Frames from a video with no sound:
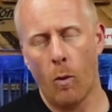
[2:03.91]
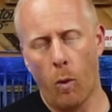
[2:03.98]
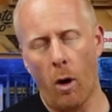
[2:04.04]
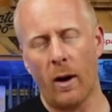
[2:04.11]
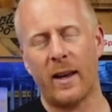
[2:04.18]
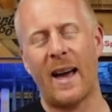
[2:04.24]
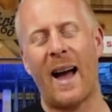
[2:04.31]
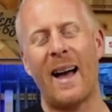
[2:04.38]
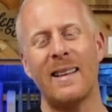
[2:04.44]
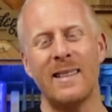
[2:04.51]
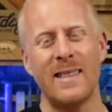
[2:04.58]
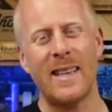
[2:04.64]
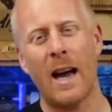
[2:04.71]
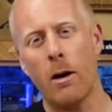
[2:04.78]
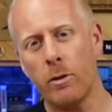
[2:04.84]
What I
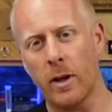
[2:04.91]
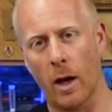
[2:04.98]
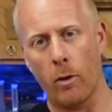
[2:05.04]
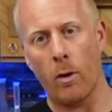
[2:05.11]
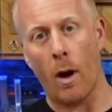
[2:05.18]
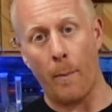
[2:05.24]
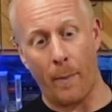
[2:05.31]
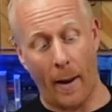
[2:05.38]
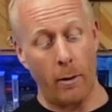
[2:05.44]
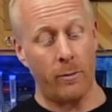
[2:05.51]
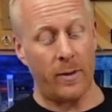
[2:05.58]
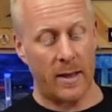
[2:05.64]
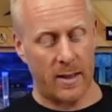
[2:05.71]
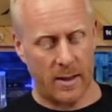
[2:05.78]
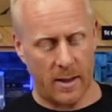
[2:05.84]
can tell you about this